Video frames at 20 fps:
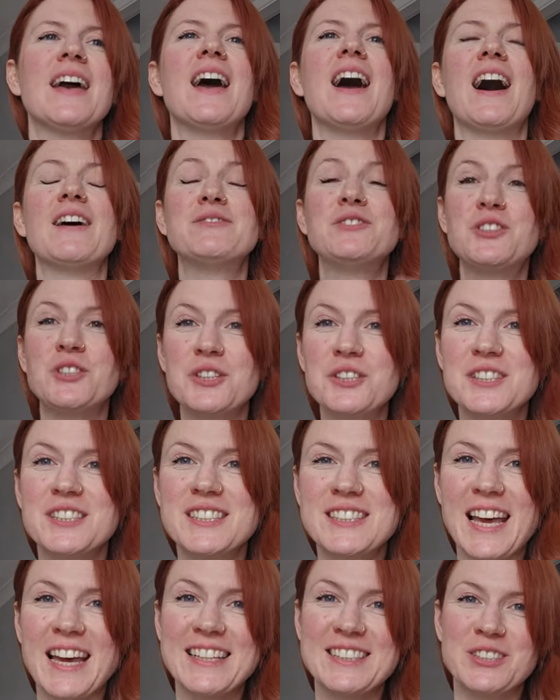I've just
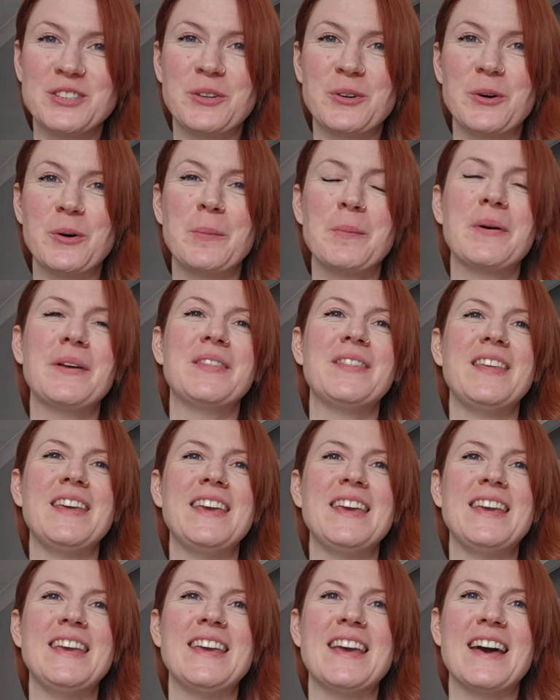set up
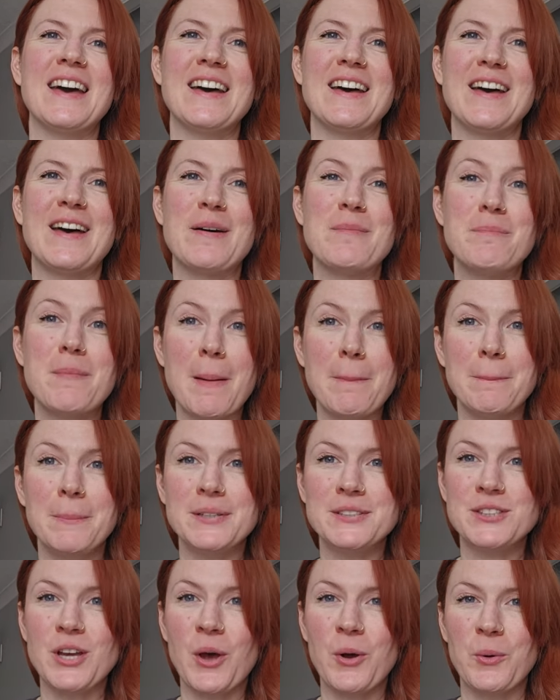the uh,
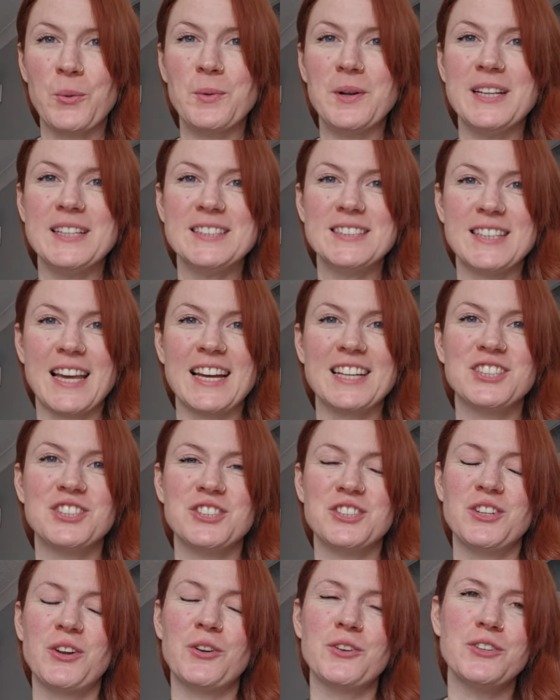members only
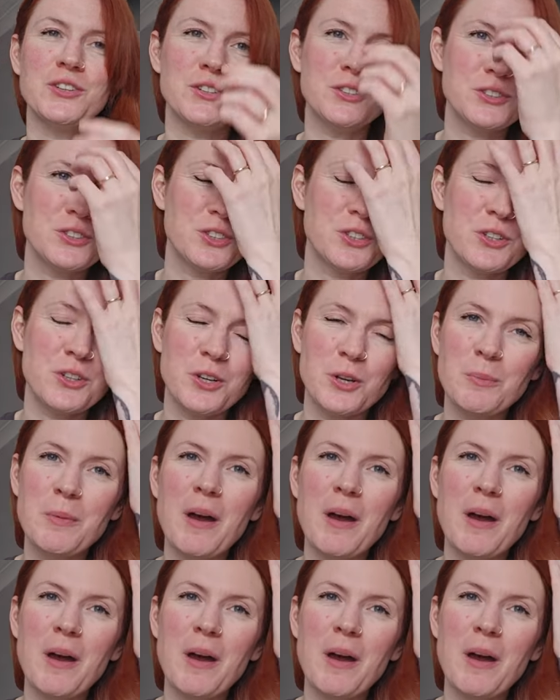section on YouTube.